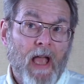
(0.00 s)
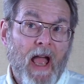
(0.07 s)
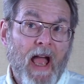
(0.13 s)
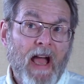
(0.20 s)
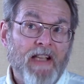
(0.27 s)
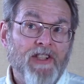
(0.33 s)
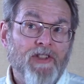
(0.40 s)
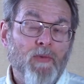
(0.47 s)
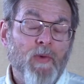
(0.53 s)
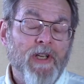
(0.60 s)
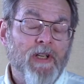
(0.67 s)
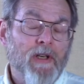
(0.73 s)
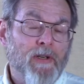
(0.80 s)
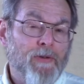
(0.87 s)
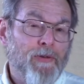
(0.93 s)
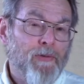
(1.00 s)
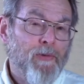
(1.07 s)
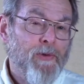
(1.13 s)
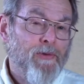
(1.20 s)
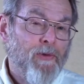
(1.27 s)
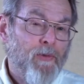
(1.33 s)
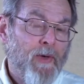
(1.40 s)
As we go
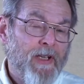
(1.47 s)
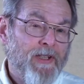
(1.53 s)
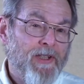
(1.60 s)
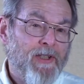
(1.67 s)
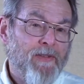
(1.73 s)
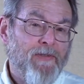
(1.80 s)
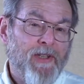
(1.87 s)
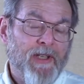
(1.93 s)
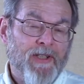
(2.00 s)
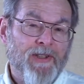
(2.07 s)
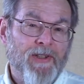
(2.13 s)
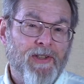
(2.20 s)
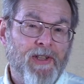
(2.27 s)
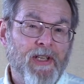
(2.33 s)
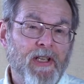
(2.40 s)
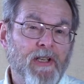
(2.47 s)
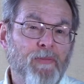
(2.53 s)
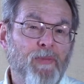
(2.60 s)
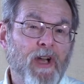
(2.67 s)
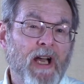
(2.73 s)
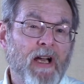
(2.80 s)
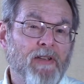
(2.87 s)
through the rest of this, think
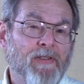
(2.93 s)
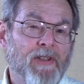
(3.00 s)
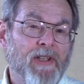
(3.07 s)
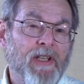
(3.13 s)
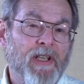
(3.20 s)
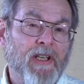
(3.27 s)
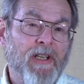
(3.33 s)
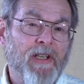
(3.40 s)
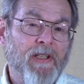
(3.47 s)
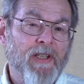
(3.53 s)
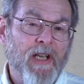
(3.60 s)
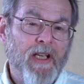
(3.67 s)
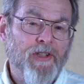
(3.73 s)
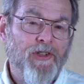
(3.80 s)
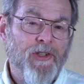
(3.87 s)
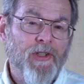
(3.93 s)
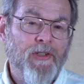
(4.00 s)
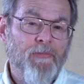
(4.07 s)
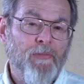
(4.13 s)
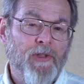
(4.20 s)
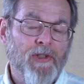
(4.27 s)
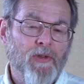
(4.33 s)
about the
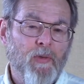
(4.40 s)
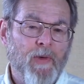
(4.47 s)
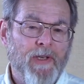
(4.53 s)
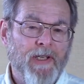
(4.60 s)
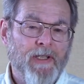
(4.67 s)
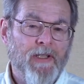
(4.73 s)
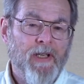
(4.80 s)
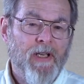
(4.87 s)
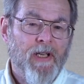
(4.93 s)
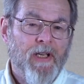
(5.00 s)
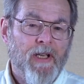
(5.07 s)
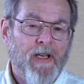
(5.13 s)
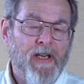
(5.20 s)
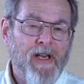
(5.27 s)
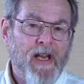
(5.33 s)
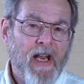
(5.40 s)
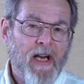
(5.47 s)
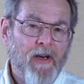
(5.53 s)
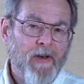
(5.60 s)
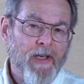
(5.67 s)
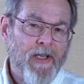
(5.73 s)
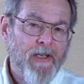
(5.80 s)
connection between
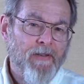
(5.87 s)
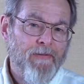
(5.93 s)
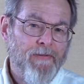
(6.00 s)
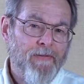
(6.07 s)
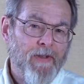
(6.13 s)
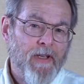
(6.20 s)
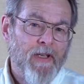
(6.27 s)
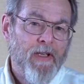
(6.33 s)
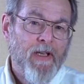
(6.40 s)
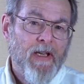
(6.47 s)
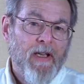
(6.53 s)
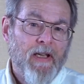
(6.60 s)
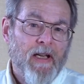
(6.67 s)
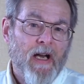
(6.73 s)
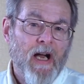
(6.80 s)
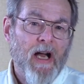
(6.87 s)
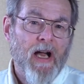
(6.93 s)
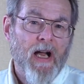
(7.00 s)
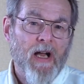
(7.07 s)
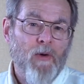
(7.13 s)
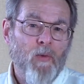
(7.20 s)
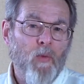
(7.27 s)
narrative,
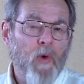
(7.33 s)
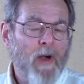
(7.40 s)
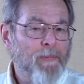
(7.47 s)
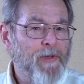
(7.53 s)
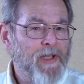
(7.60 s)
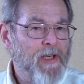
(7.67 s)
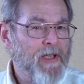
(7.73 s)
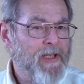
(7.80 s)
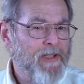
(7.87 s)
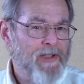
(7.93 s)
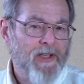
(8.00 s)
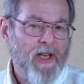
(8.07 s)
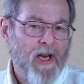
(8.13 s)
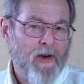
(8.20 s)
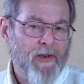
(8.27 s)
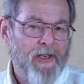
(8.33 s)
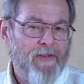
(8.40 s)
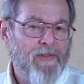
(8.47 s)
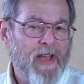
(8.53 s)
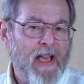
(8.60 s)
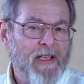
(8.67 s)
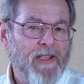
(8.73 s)
weaponized
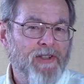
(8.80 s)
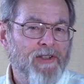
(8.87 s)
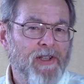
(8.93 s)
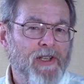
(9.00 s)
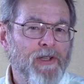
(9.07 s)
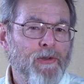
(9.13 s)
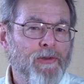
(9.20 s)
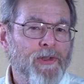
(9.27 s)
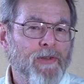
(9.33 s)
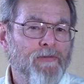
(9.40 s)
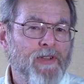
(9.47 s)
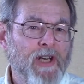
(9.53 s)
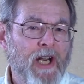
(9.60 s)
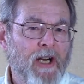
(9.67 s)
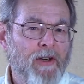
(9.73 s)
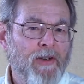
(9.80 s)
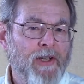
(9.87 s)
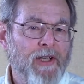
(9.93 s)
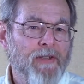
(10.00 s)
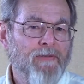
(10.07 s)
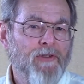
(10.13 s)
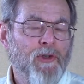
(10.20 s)
narrative, that is the use of
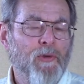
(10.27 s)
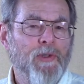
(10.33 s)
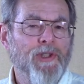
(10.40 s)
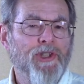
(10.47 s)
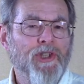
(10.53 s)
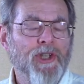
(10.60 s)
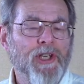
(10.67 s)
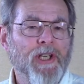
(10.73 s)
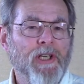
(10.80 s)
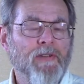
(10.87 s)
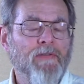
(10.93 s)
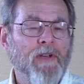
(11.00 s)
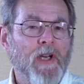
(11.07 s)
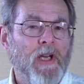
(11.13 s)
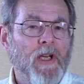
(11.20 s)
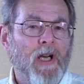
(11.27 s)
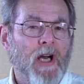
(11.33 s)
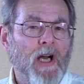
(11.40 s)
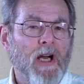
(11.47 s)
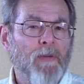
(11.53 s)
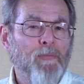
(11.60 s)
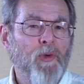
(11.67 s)
narrative to achieve
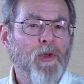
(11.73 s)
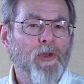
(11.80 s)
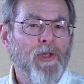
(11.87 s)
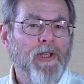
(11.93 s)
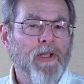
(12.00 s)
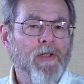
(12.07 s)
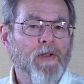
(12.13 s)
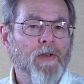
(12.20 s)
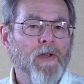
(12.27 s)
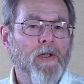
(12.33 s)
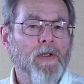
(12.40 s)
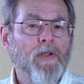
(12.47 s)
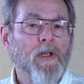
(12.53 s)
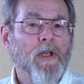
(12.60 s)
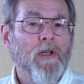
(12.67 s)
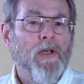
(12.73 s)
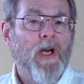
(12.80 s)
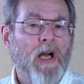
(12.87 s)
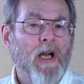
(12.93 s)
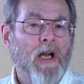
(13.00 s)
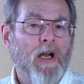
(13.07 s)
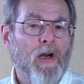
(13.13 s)
political
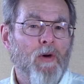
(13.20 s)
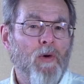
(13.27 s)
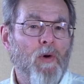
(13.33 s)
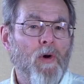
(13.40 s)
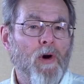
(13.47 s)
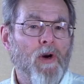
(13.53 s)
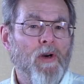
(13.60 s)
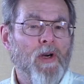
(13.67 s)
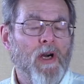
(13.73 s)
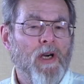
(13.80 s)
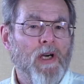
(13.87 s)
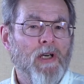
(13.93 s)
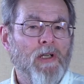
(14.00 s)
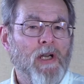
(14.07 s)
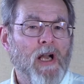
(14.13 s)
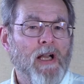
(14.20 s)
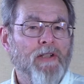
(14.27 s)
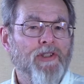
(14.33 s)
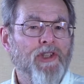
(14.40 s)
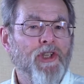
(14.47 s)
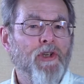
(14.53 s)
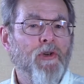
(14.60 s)

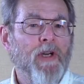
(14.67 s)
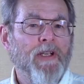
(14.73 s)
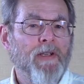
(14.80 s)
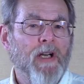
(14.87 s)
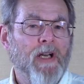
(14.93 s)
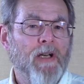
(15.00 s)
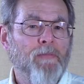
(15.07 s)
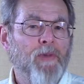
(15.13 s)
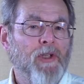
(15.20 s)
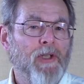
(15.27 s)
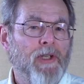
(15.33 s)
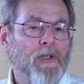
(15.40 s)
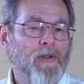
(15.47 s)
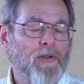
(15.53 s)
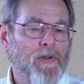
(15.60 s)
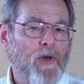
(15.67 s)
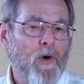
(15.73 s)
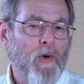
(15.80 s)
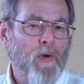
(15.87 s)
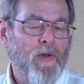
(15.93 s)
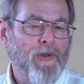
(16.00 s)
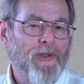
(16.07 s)
geopolitical
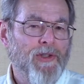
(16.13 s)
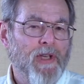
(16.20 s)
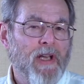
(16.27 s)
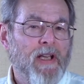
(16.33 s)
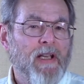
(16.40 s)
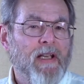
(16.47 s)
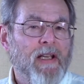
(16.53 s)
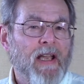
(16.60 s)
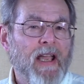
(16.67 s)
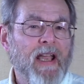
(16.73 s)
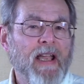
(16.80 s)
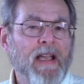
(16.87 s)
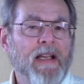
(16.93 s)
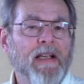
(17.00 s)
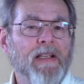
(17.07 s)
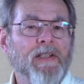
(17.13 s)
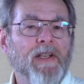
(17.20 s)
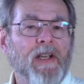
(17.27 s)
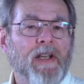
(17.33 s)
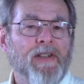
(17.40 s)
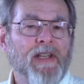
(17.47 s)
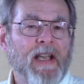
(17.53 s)
goals, and
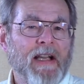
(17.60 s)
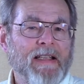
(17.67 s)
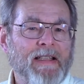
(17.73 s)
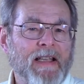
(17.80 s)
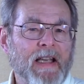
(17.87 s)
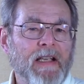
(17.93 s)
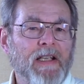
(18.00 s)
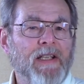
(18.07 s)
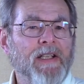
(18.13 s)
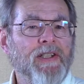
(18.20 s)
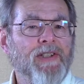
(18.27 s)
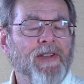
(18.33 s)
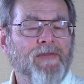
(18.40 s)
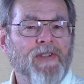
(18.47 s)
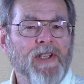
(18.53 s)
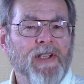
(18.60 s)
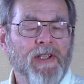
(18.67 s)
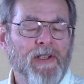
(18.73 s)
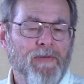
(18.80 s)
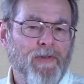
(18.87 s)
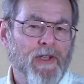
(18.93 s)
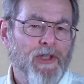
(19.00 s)
the identities of the
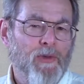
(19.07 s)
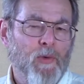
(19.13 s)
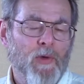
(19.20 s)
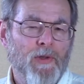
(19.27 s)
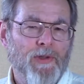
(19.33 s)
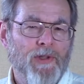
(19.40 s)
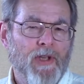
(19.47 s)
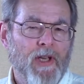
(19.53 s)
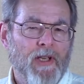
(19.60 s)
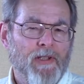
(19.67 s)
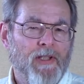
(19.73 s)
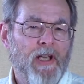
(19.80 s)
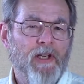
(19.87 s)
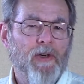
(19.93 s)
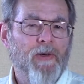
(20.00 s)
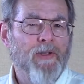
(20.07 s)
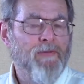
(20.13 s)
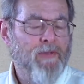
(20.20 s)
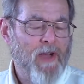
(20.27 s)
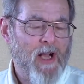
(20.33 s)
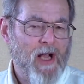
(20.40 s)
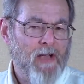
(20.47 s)
individuals that are
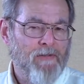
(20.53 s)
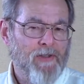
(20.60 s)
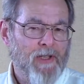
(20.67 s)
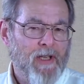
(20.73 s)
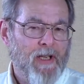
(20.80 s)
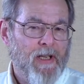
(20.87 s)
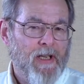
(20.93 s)
involved.